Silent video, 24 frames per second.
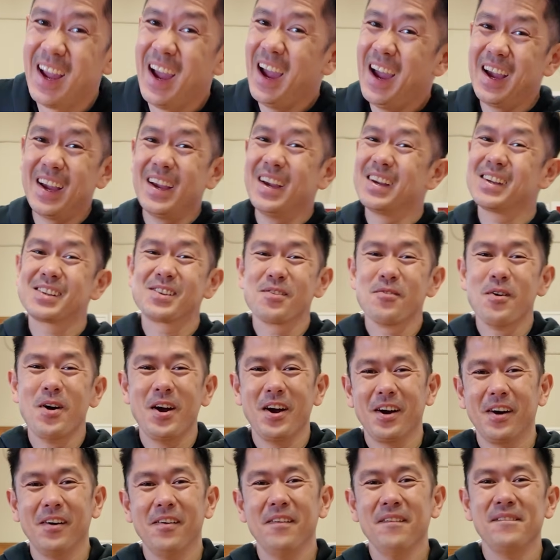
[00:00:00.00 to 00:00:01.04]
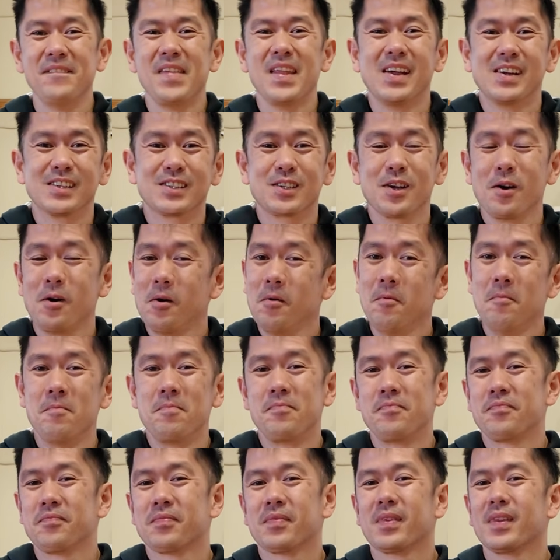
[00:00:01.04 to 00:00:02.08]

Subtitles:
as well. So